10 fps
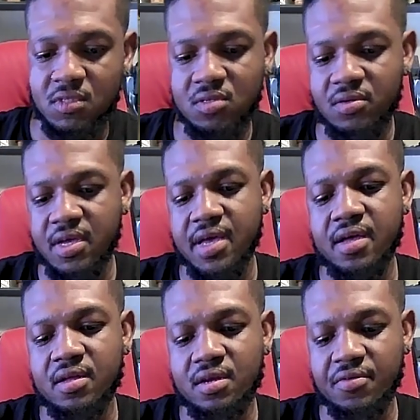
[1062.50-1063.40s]
Okay,
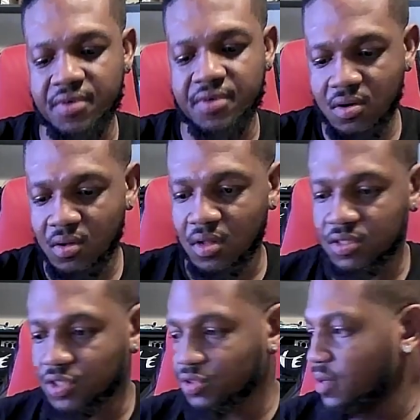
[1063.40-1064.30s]
there we go, all
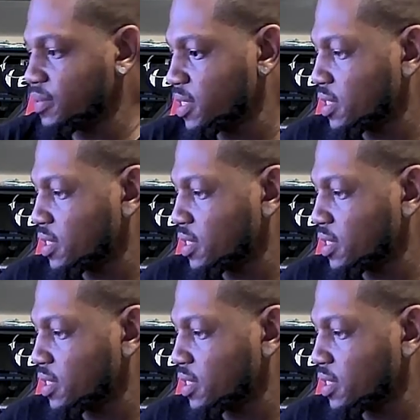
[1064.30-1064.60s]
stripped.